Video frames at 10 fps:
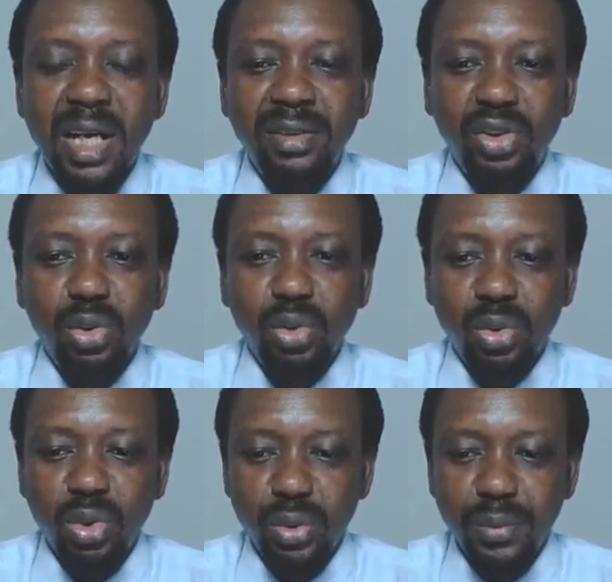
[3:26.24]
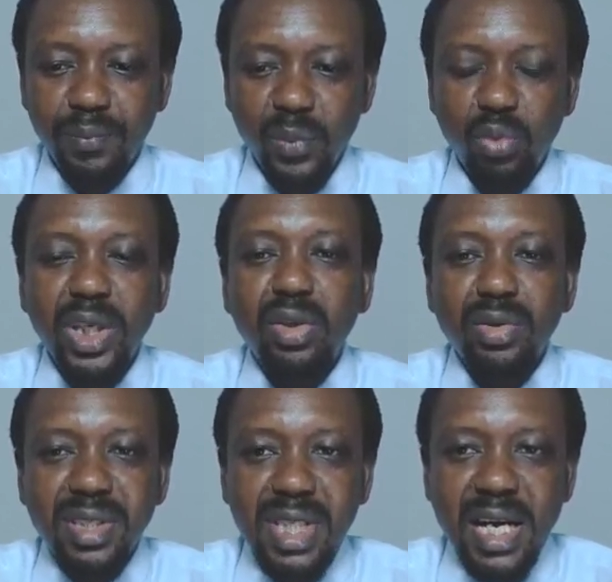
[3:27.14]
had to
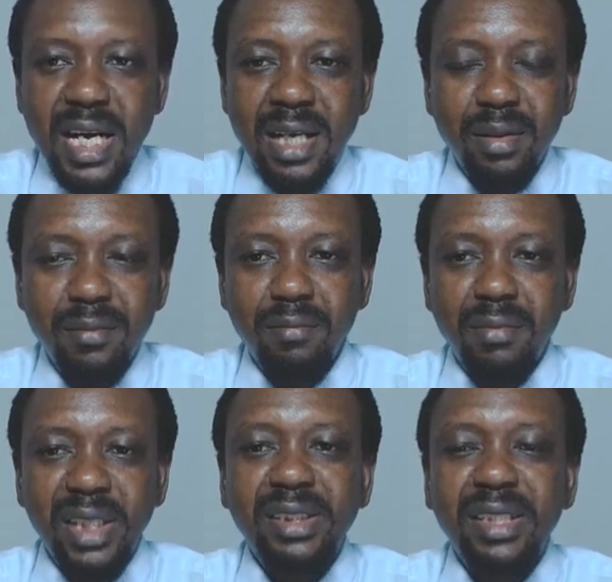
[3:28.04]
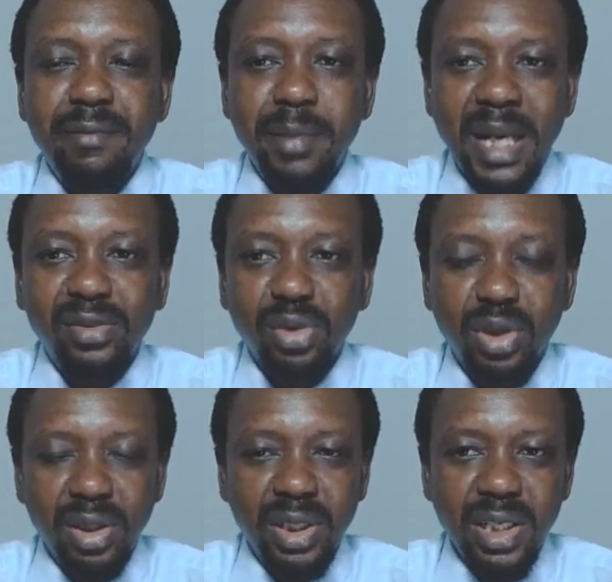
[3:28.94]
reconcile myself back
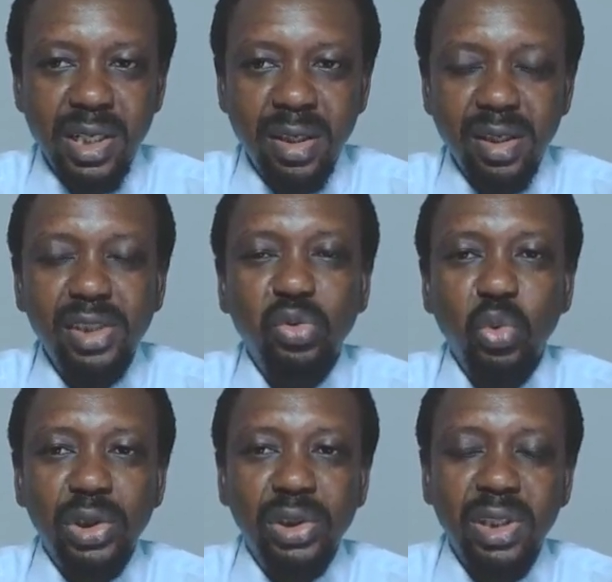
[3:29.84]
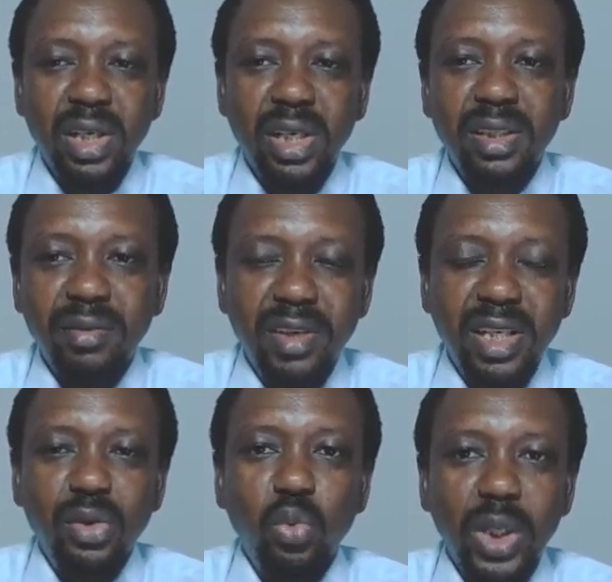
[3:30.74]
to God again, it was the
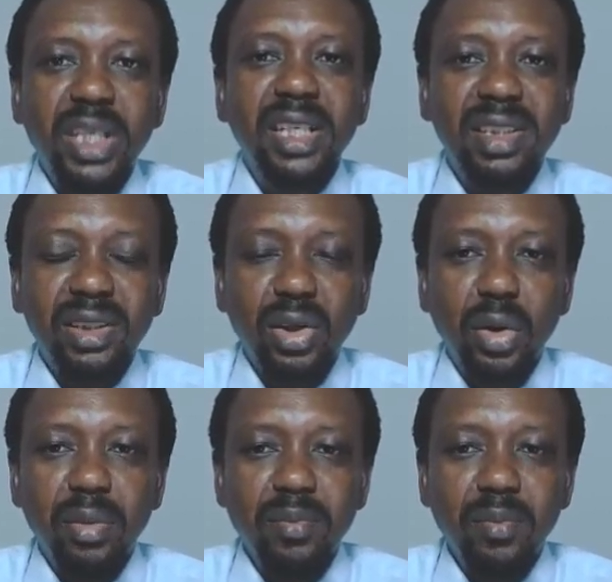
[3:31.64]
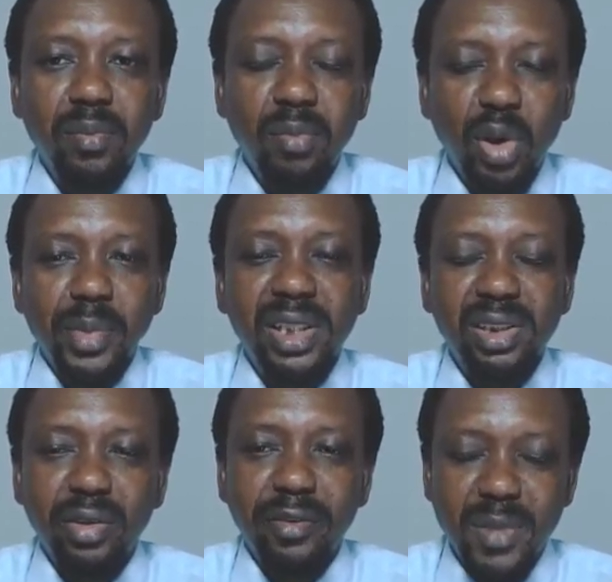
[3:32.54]
very weakest
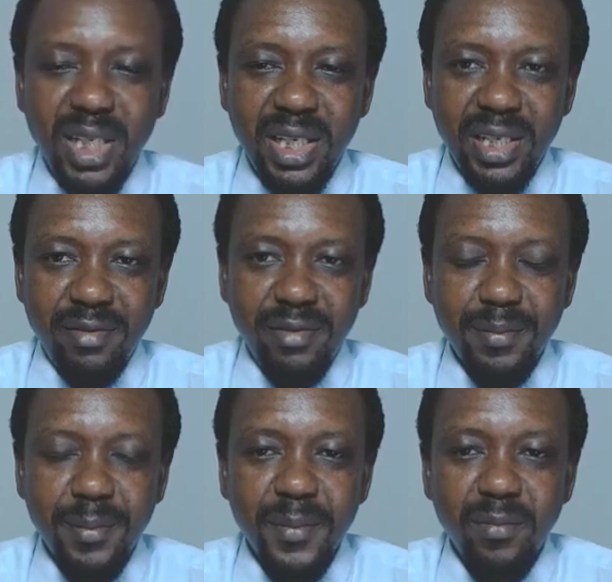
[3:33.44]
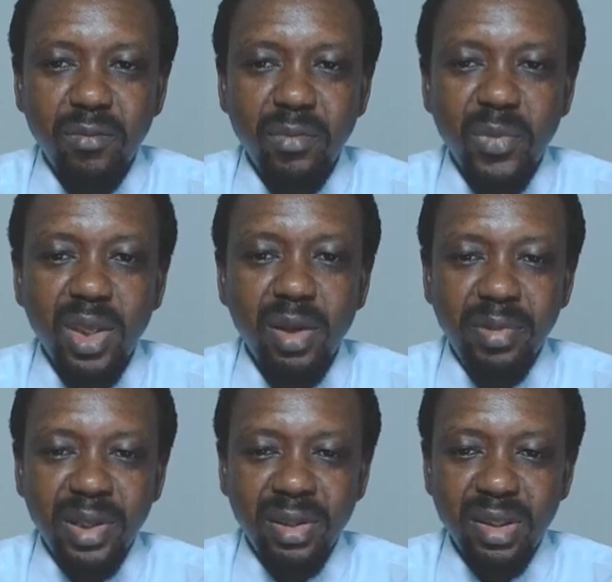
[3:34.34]
moment of my life.
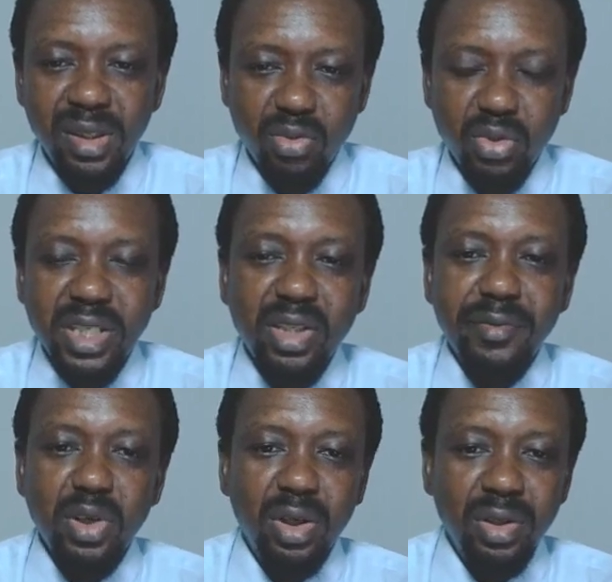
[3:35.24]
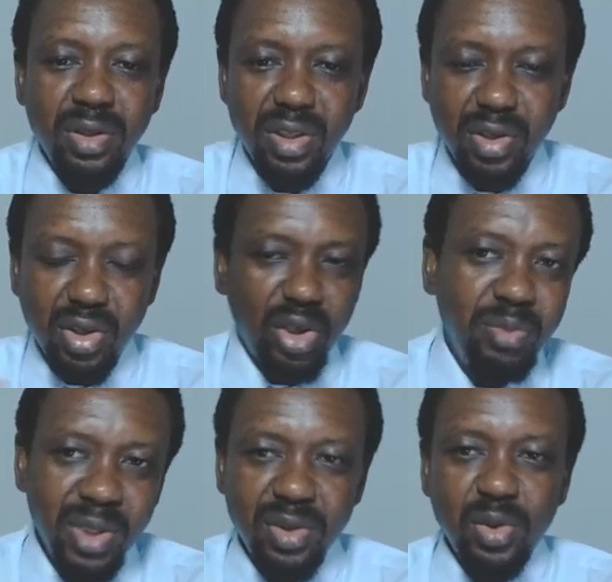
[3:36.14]
But the grace of God
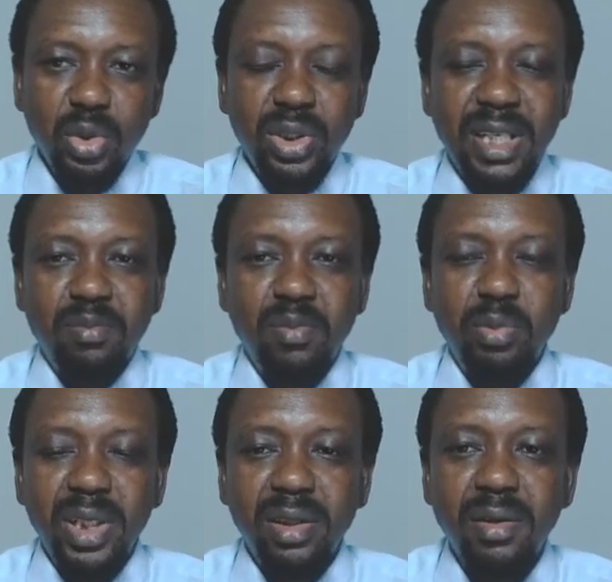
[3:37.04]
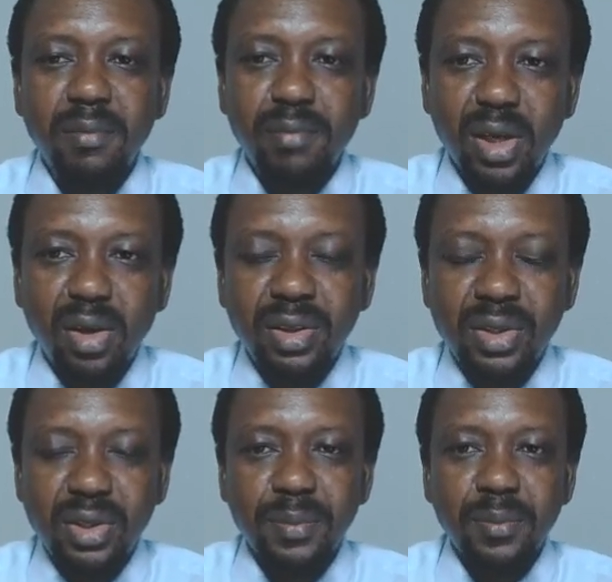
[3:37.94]
saw me through that moment
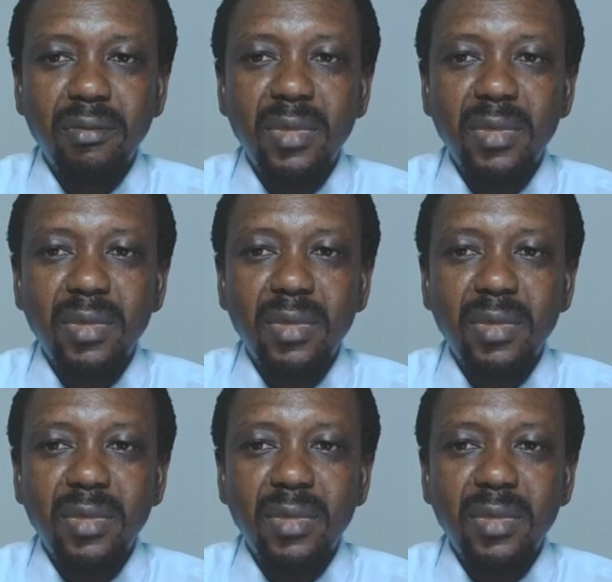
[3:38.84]
because